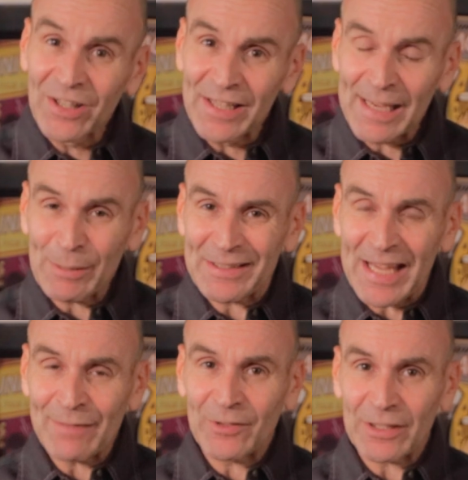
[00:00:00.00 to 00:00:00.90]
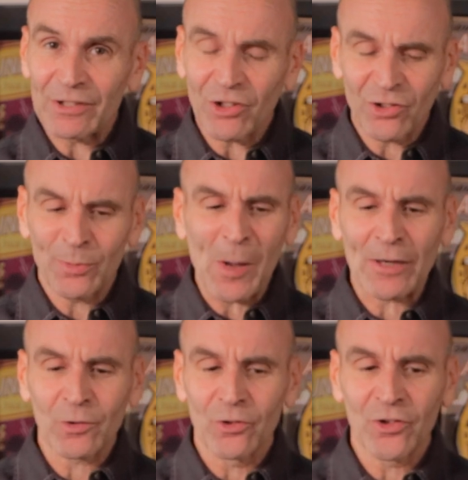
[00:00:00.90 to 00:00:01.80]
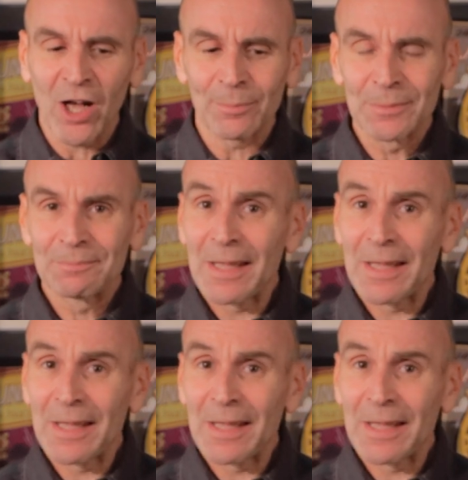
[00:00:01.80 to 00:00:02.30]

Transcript: the lemon, definitely just sparkles it up.